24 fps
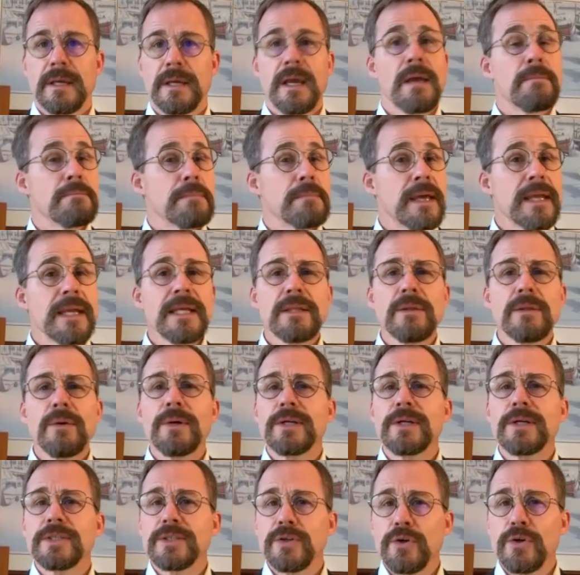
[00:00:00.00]
Many
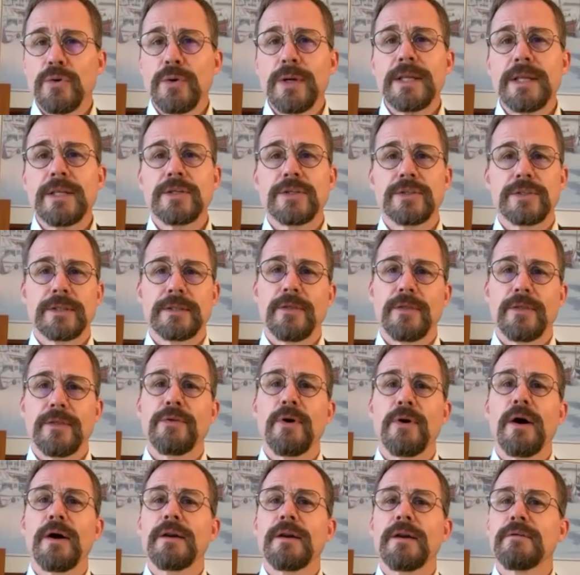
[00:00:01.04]
lawyers cringe at the
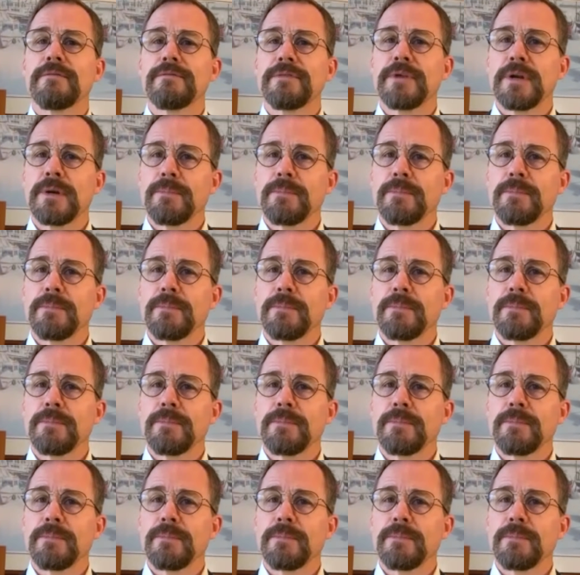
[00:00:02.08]
thought of their